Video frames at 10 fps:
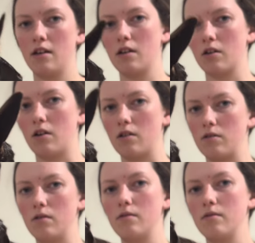
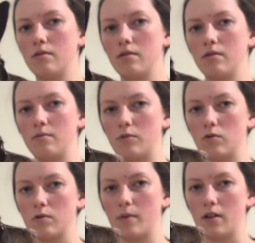caudal
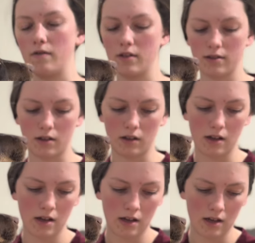most part of the skull,
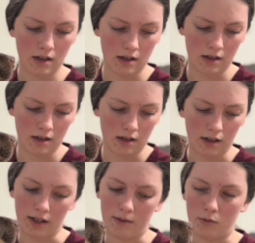
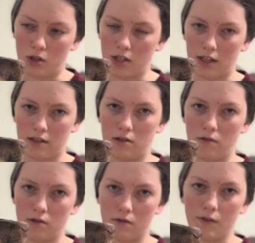which connects to
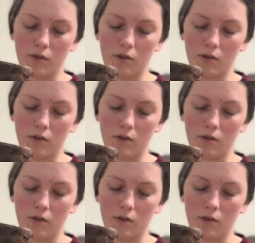the cervical